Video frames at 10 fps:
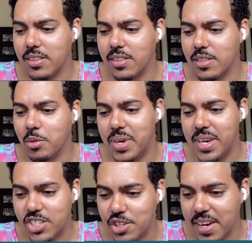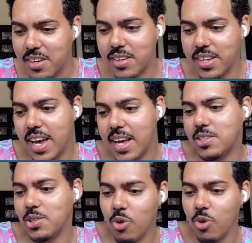beach, if I couldn't get to
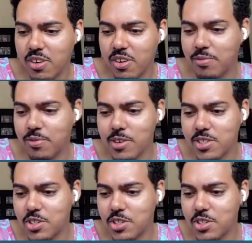work first, you